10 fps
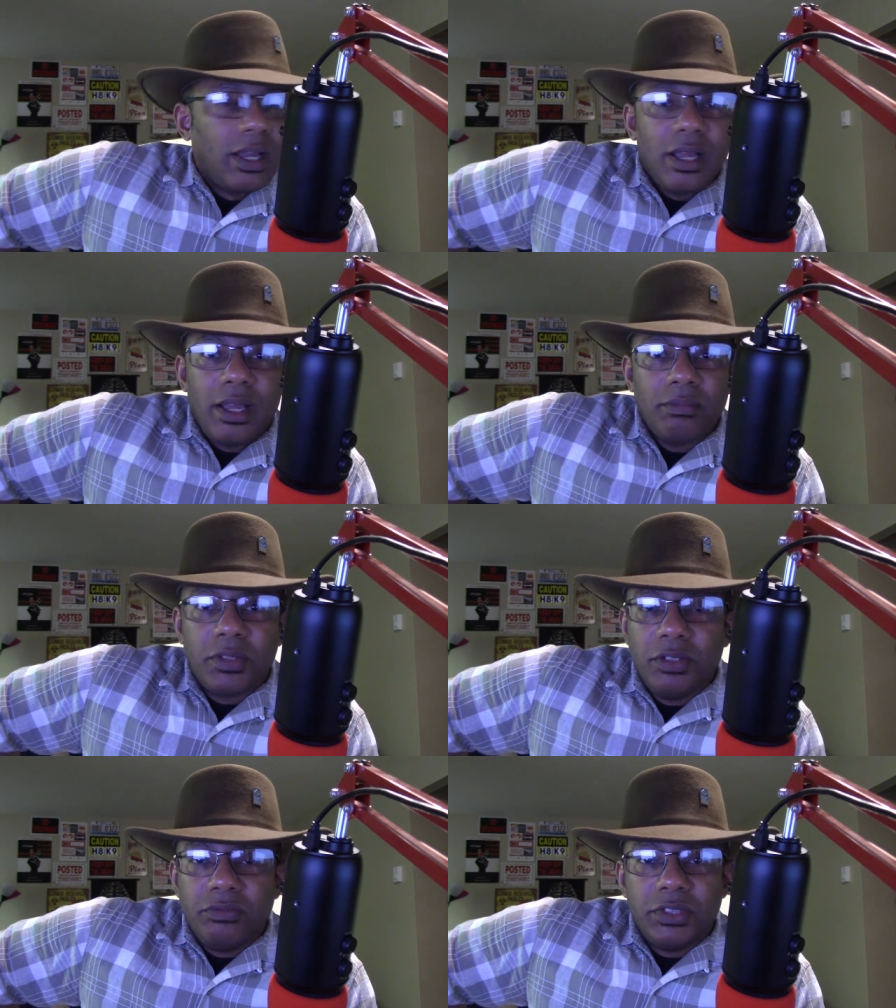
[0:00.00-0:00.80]
I'm
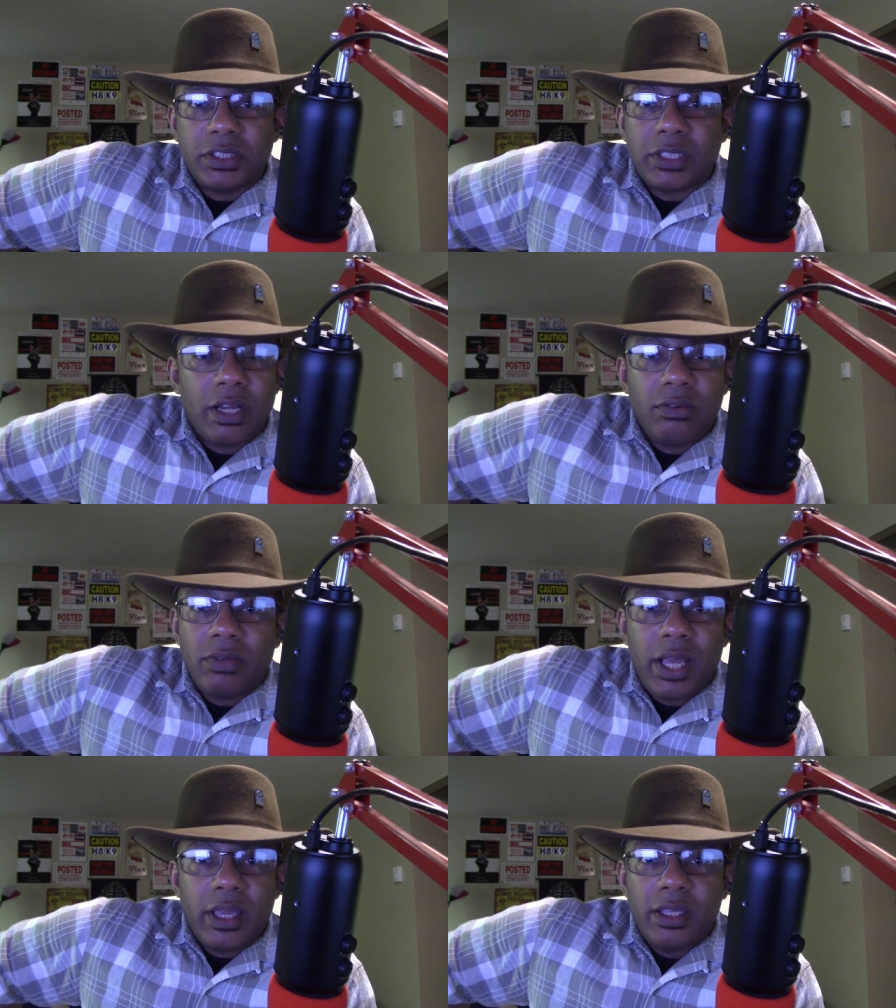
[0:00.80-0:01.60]
convinced I don't
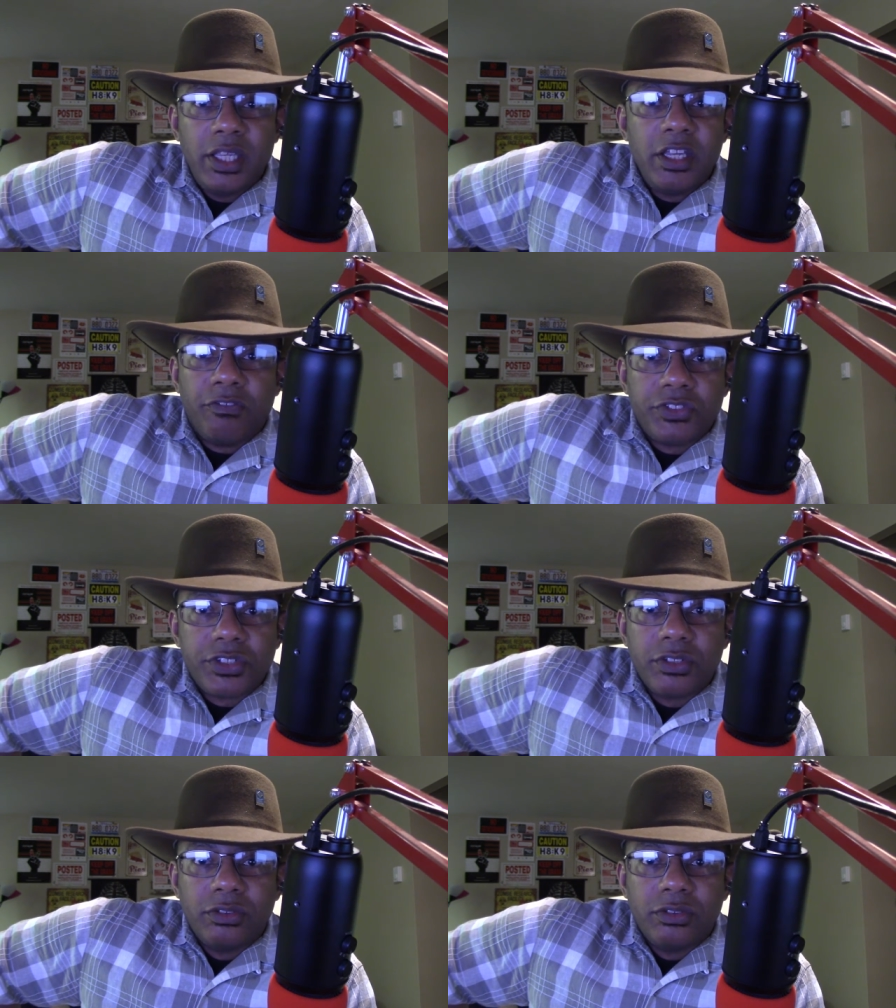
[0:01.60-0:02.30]
like ifs.